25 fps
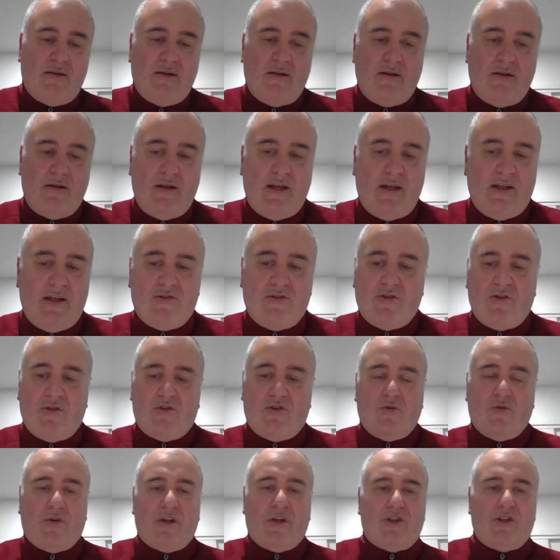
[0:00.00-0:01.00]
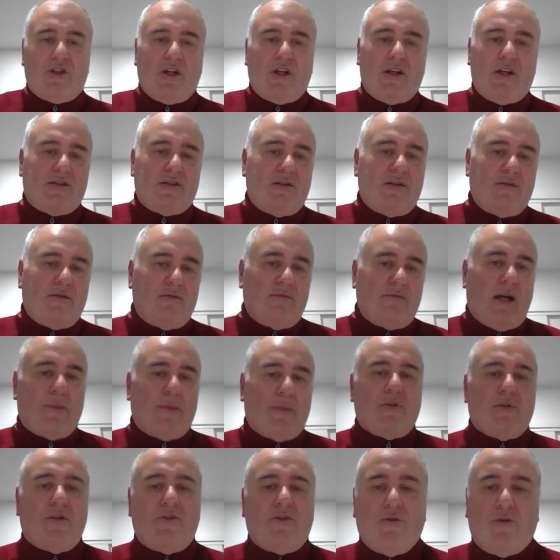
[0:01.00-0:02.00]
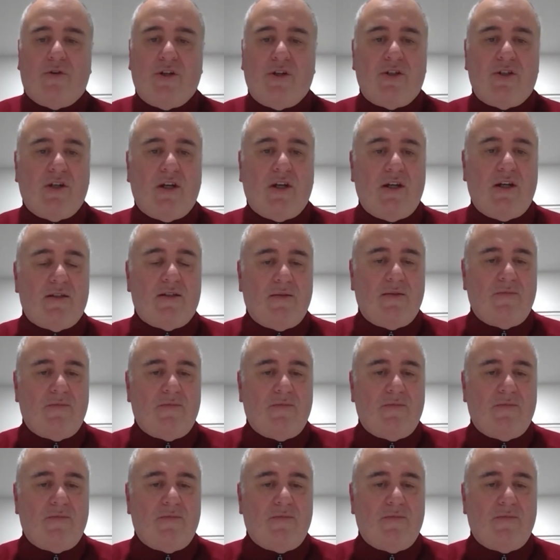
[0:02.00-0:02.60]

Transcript: is chalk and cheese, absolute chalk and cheese.